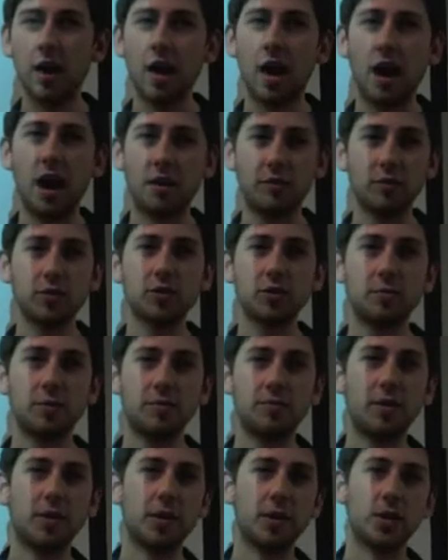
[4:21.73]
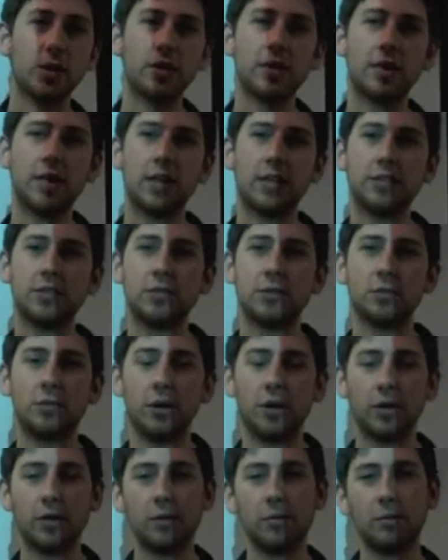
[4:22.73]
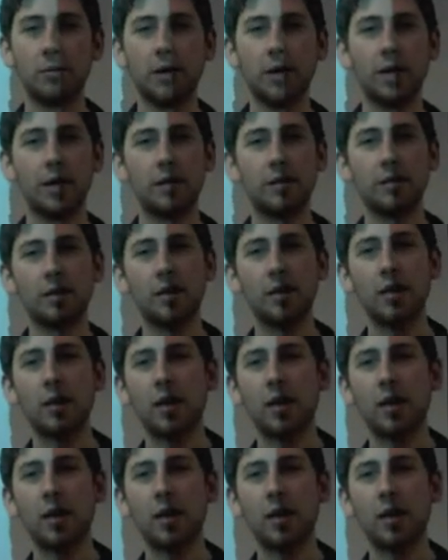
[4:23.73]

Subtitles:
I've also been very lucky to work with